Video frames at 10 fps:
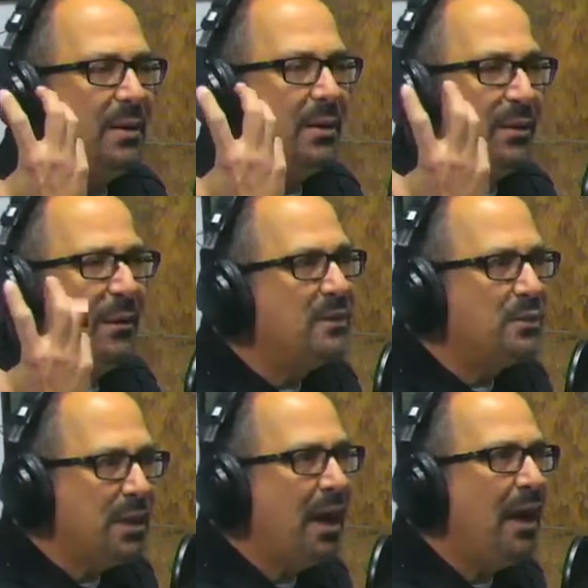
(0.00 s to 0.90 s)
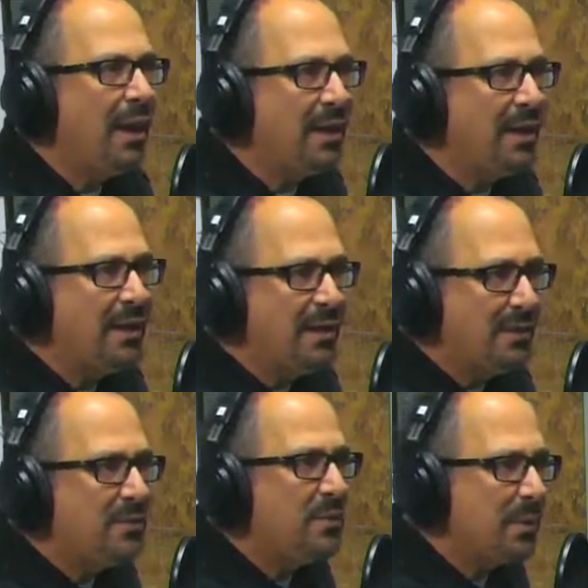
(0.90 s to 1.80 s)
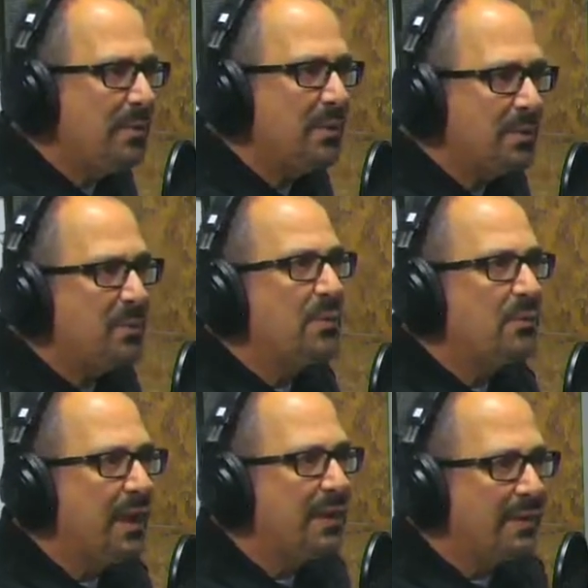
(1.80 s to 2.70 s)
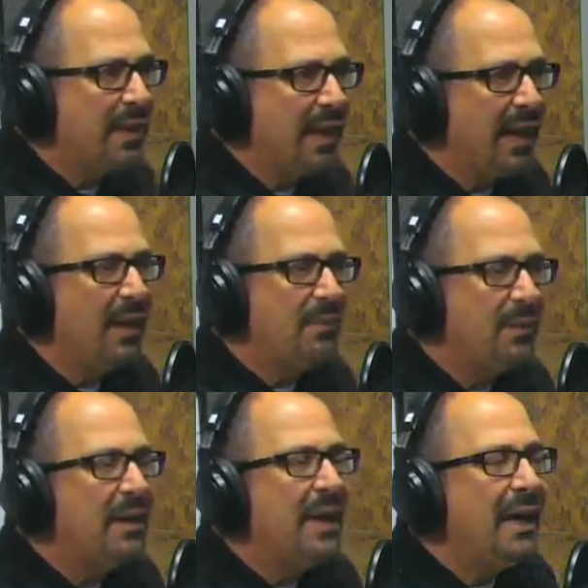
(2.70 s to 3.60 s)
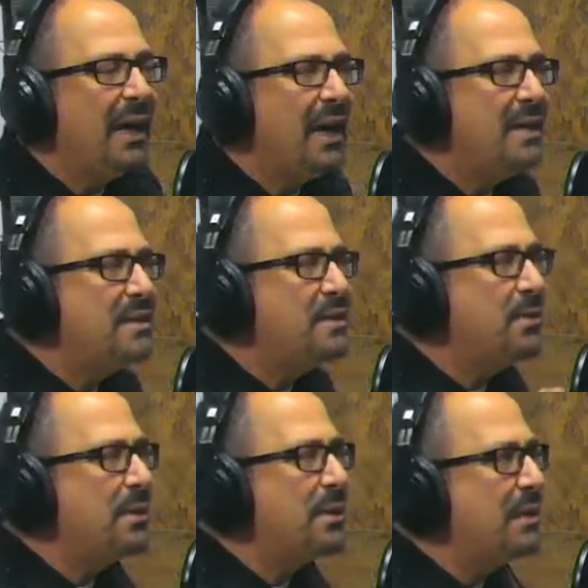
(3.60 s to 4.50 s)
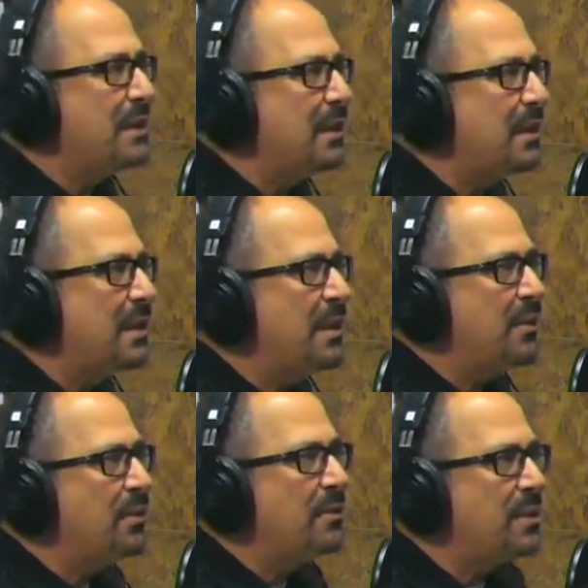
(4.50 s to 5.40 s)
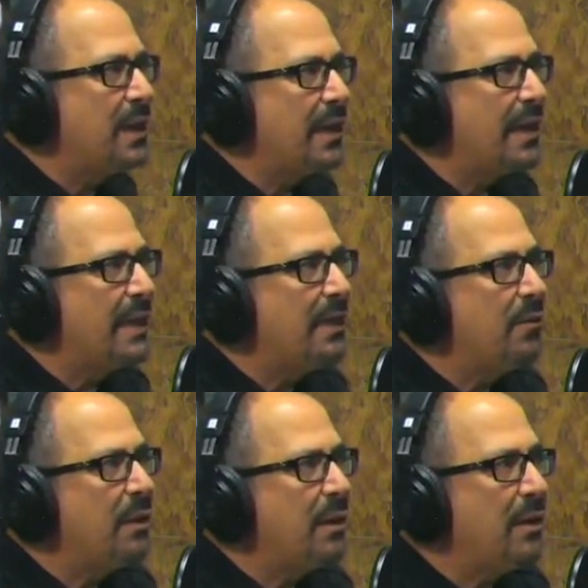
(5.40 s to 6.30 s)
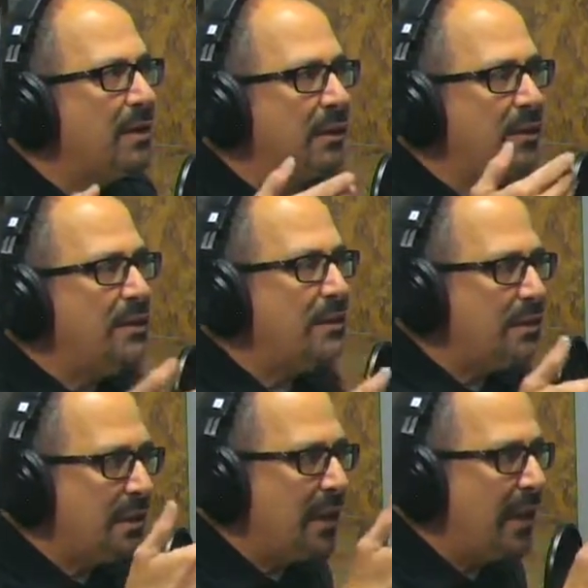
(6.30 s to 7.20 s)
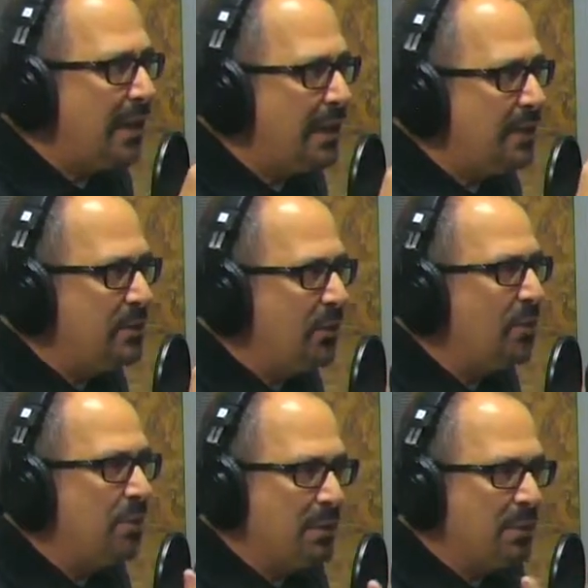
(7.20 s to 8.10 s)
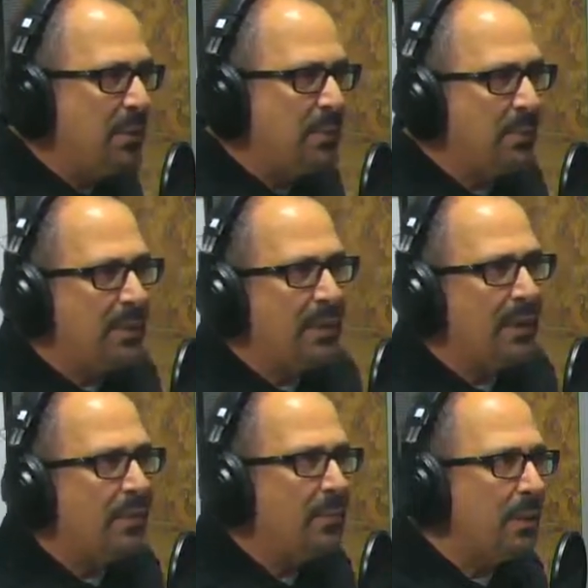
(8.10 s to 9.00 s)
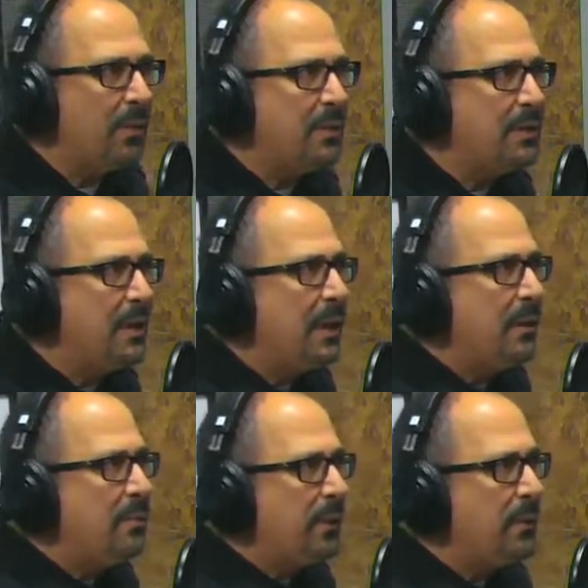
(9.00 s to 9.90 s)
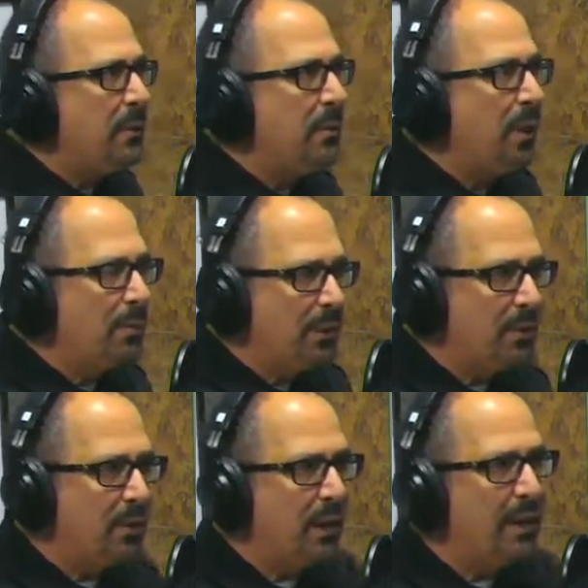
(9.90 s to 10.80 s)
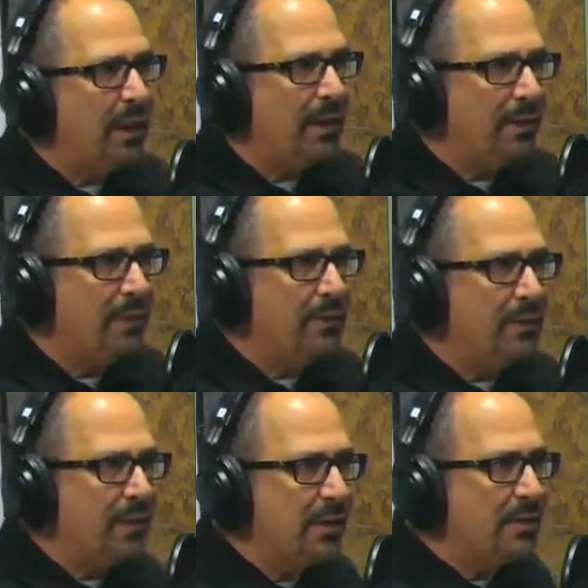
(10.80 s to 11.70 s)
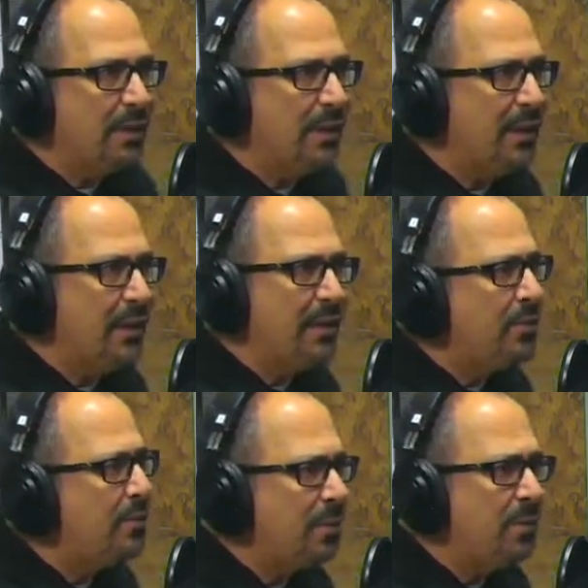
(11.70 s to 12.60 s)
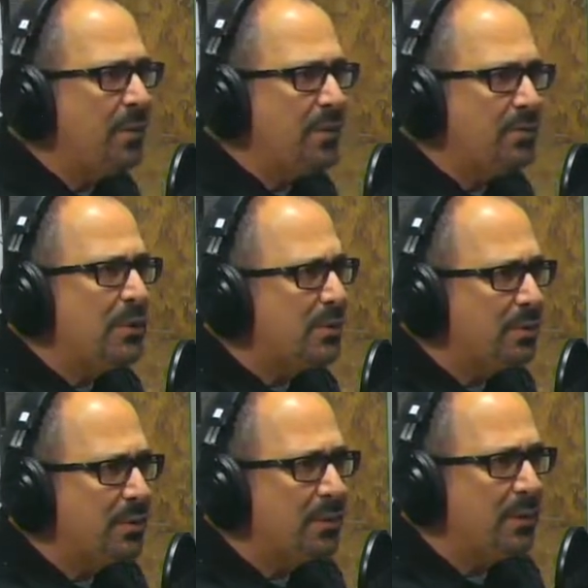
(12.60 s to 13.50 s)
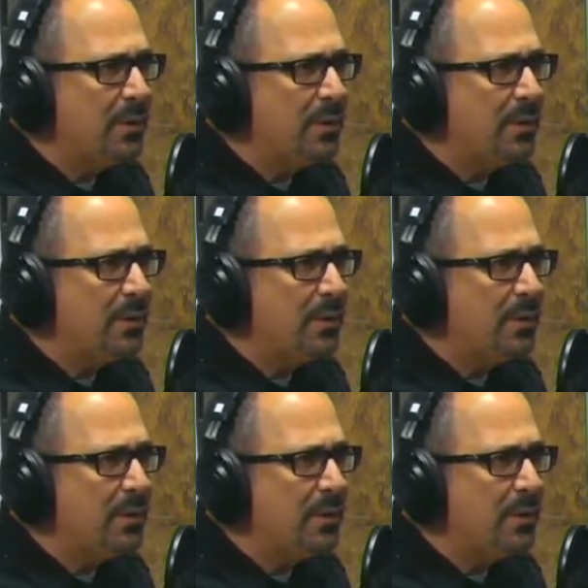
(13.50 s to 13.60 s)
he had to die to be able to provide the ham. So the thing goes like the reason normal people, because people who are patriotic and love this country, they're contributors. We contribute.